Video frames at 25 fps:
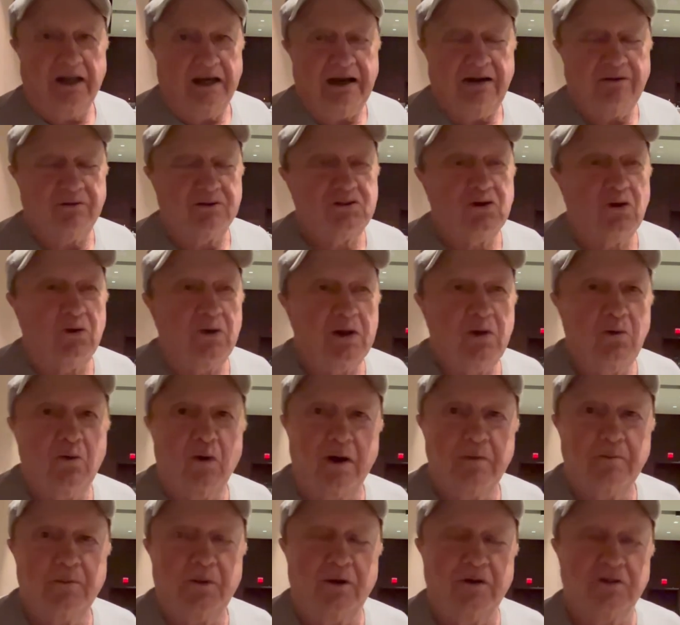And I was only
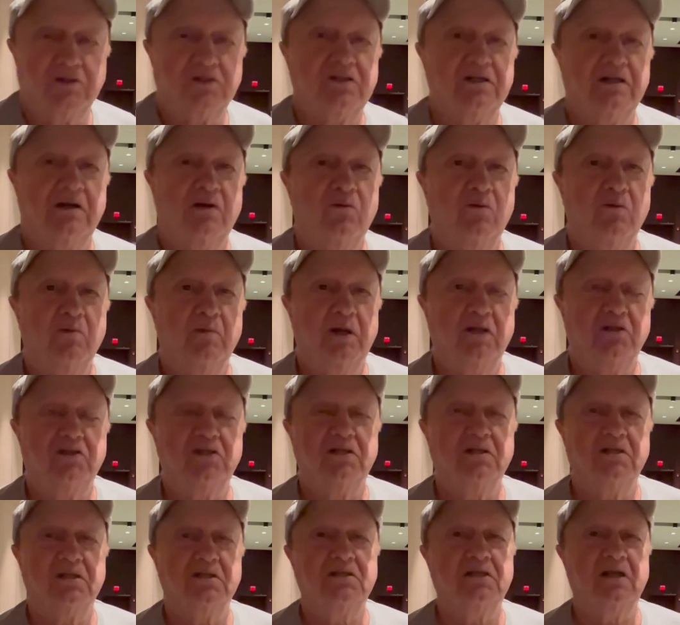one person. I won't
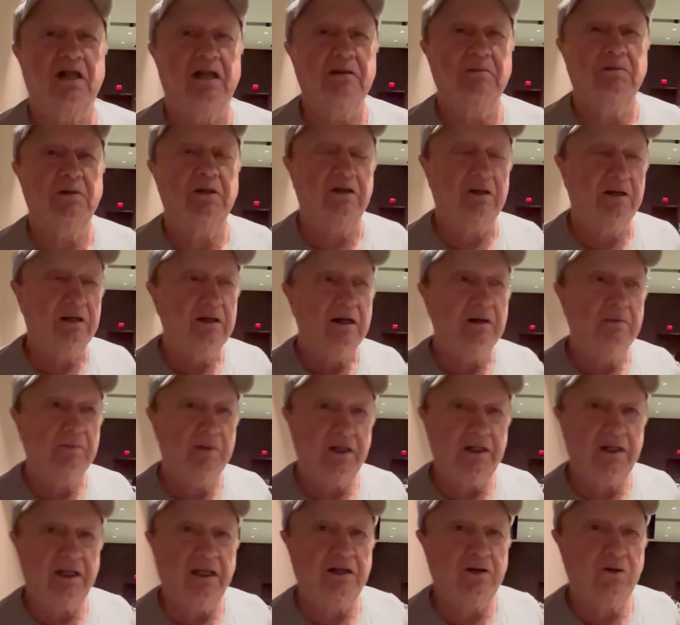mention his name
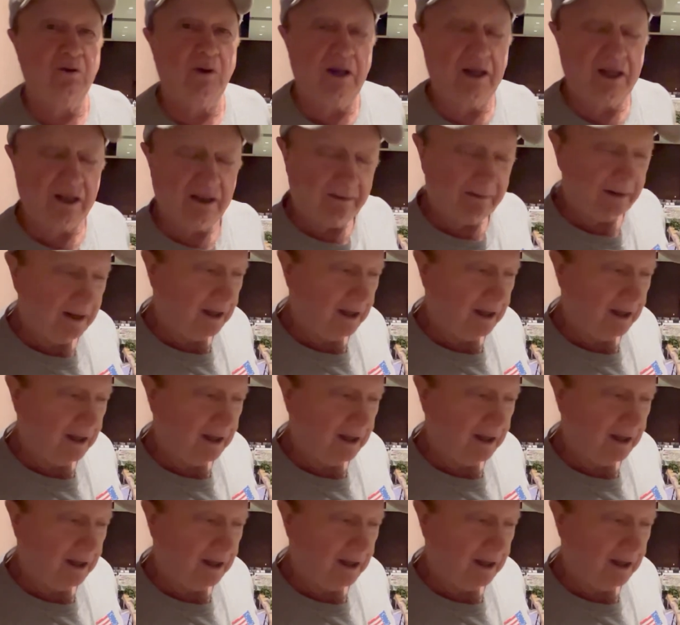But anyway,